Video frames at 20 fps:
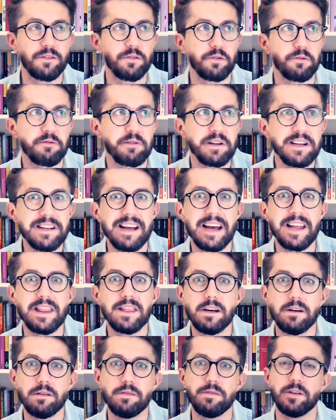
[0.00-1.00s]
to read a
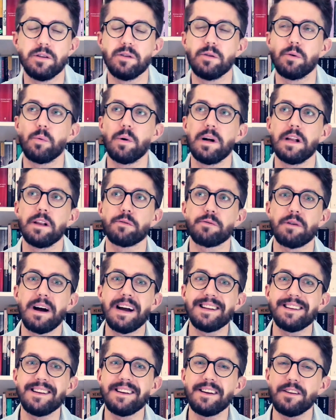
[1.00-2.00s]
novel while
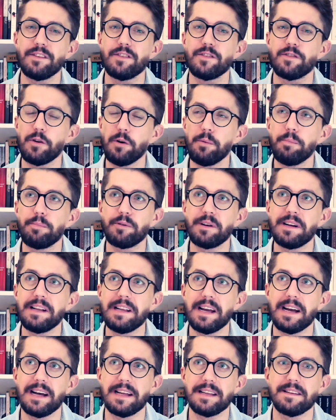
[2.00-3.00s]
writing is so
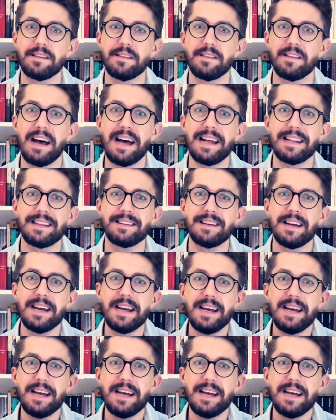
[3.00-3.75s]
brilliant that